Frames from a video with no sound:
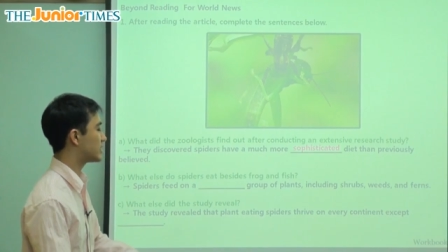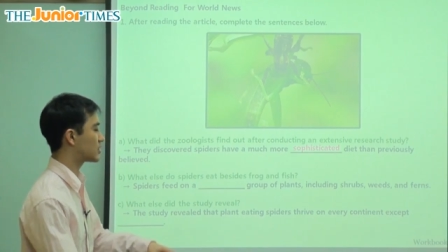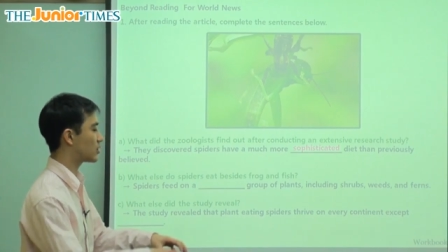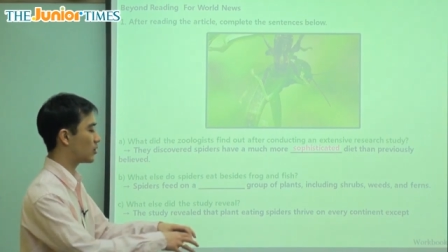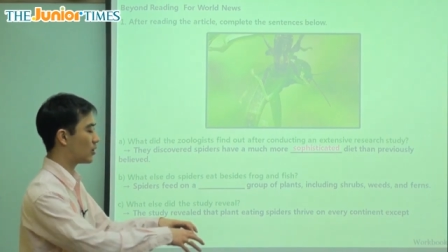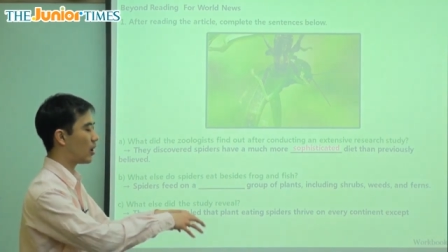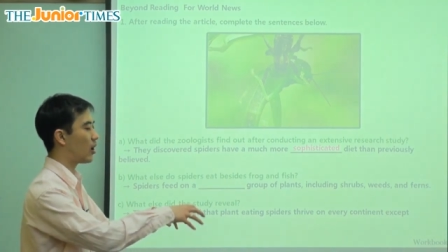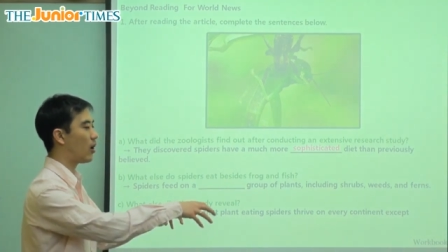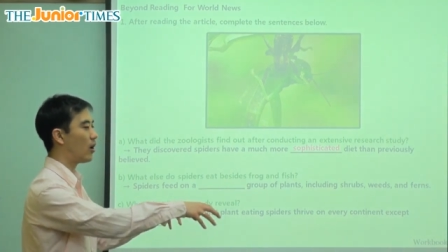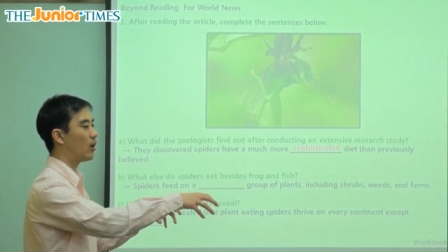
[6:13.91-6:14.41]

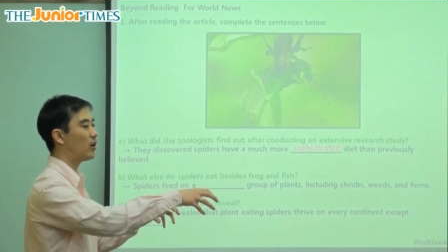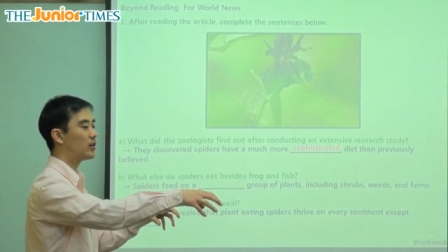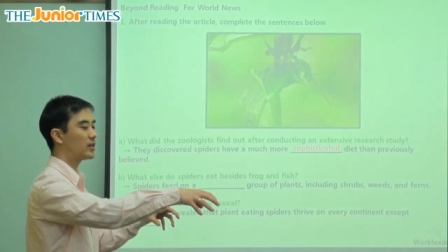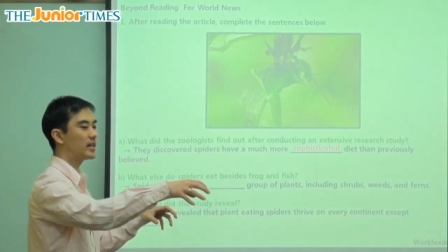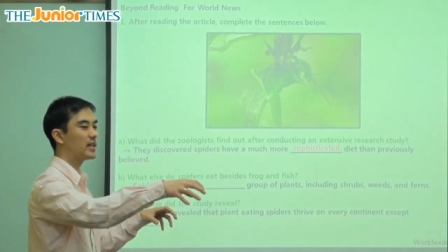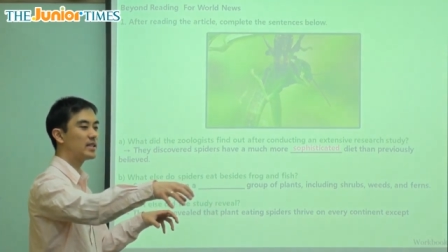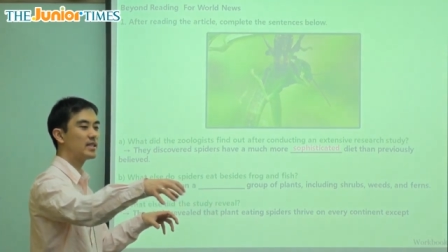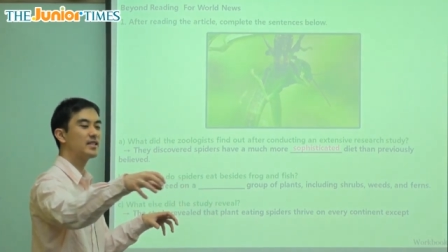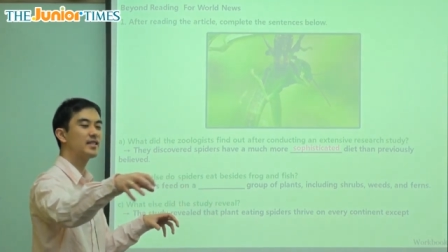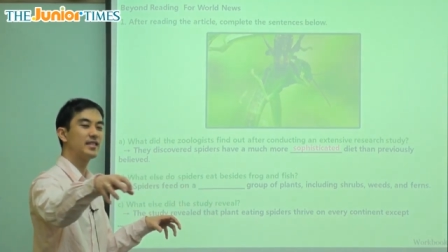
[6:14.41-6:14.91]
So all
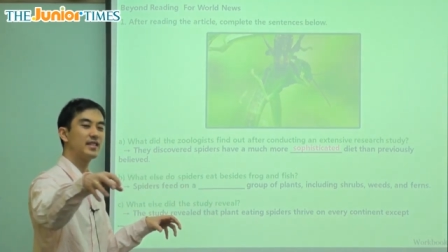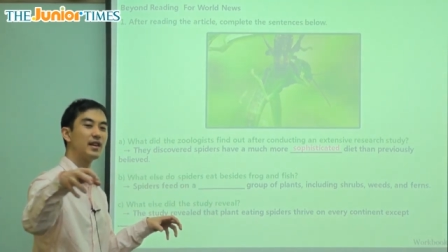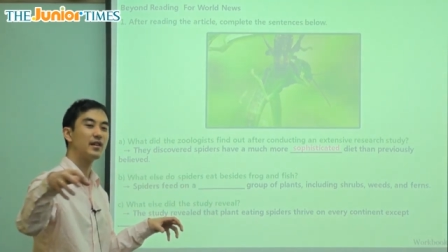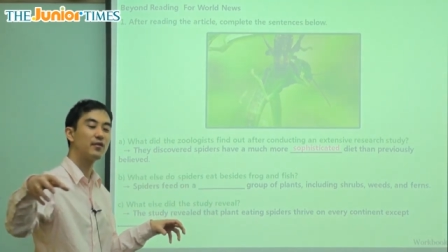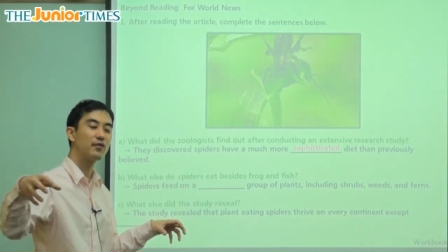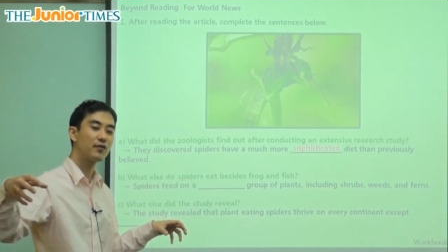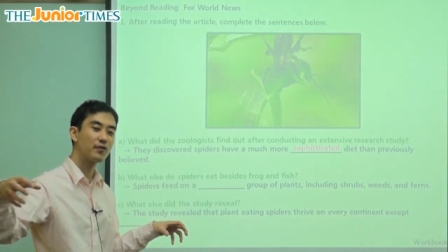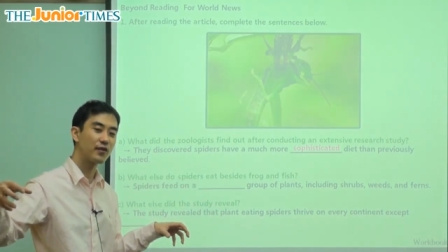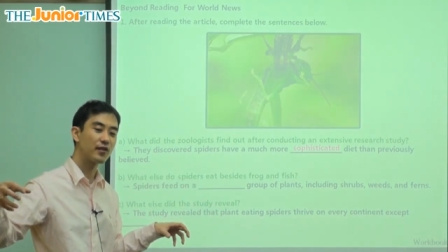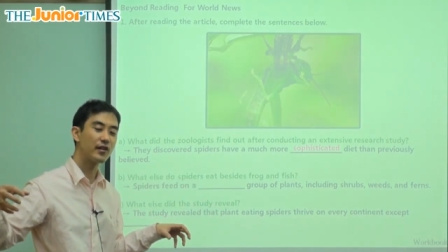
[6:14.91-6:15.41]
these
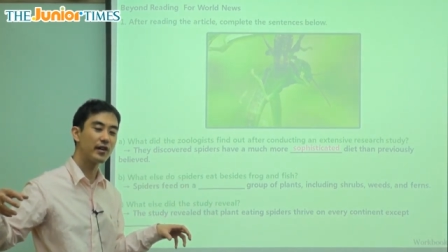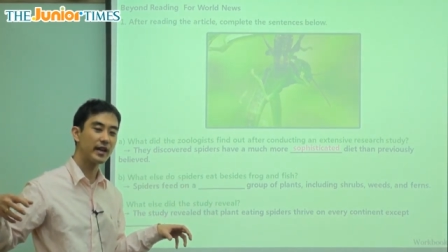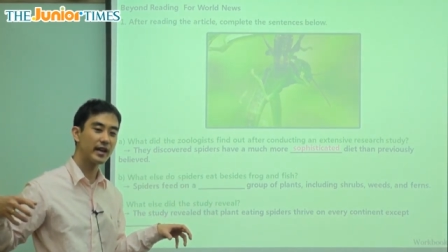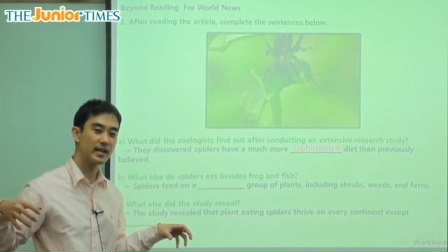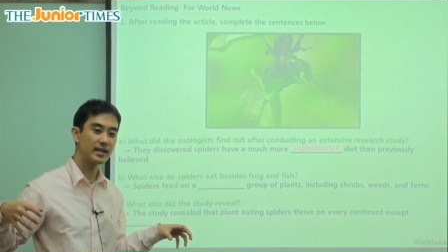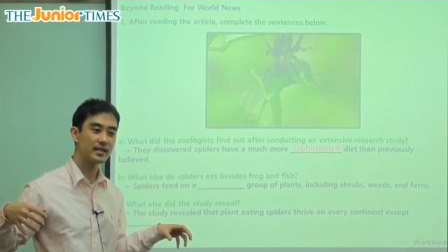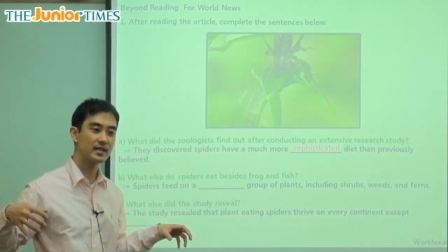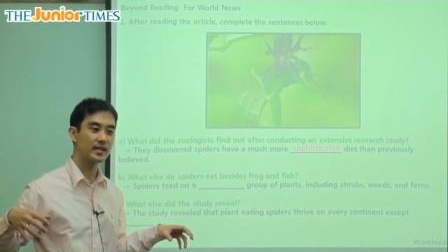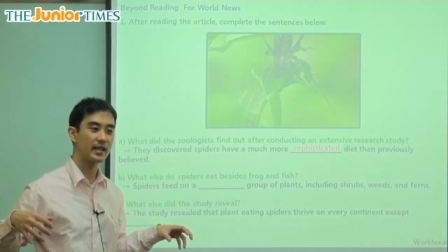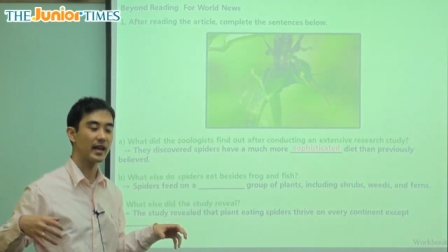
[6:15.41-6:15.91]

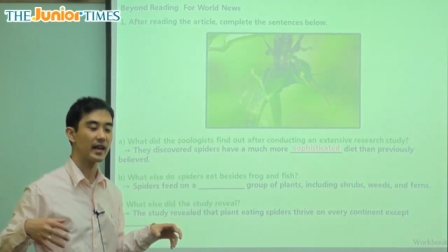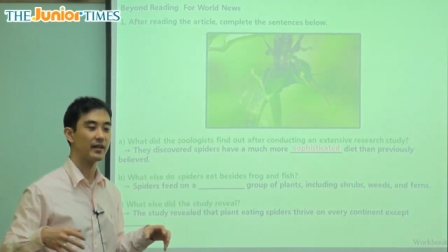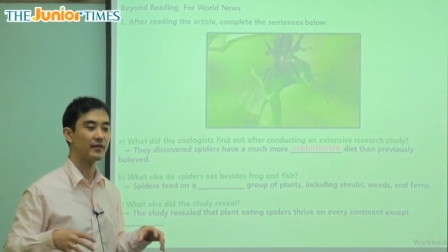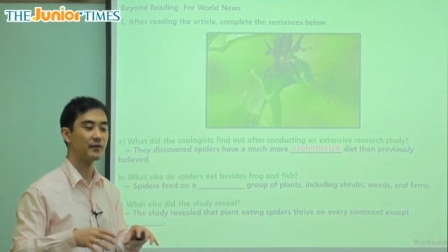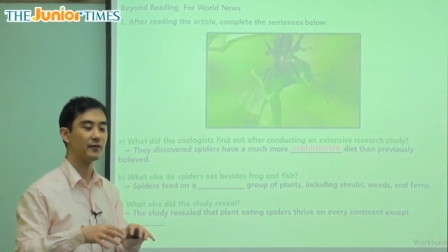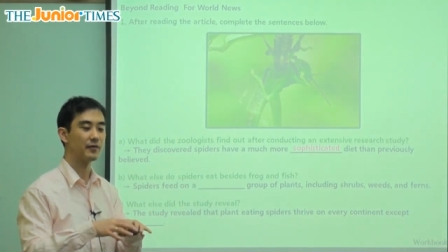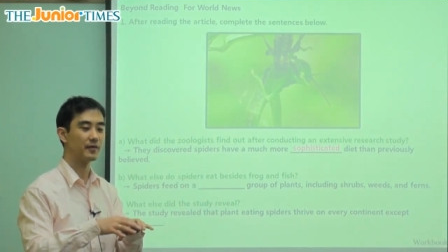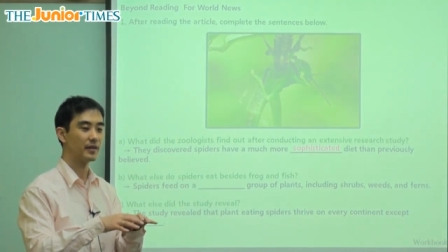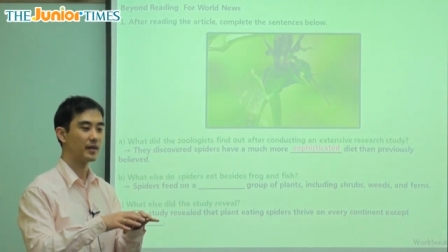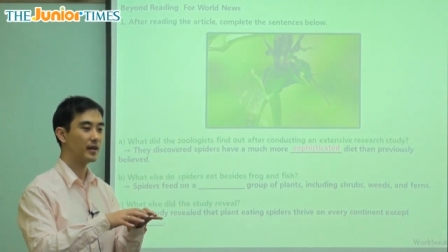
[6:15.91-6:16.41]
different
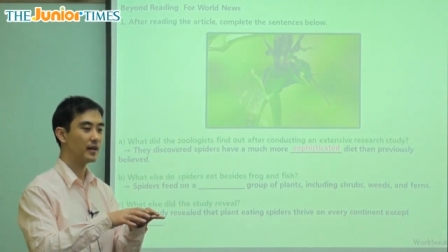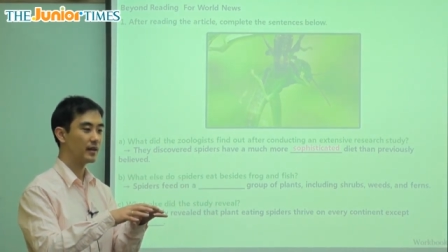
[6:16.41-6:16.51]
and